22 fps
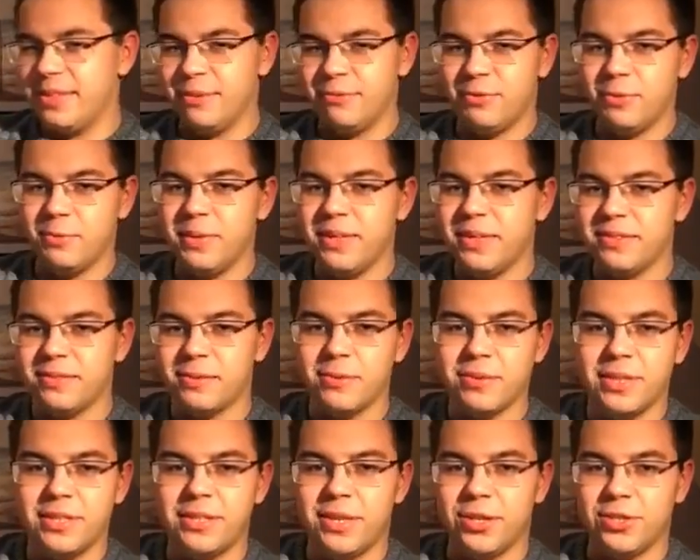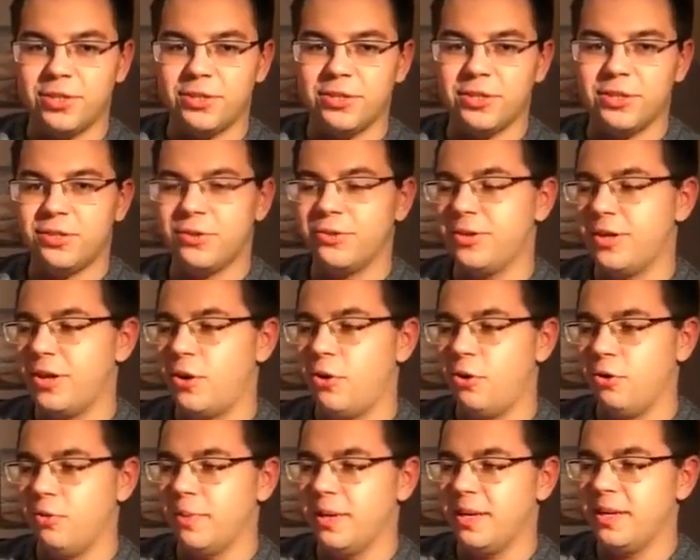a few minutes I'm gonna touch on the Tonja
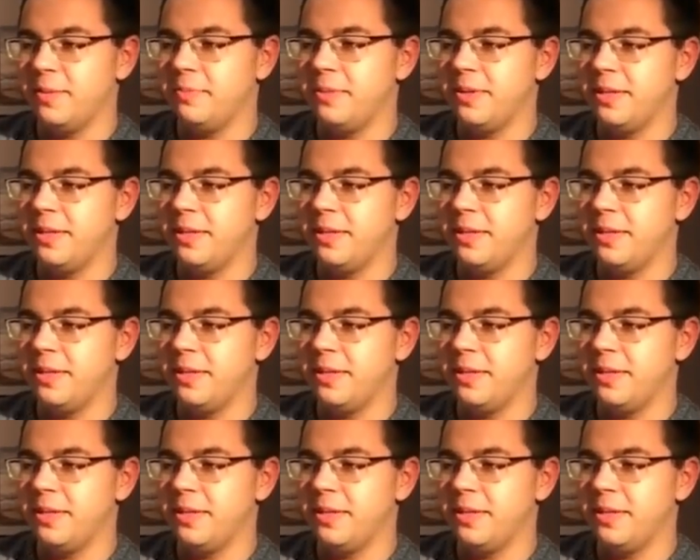Holma EP,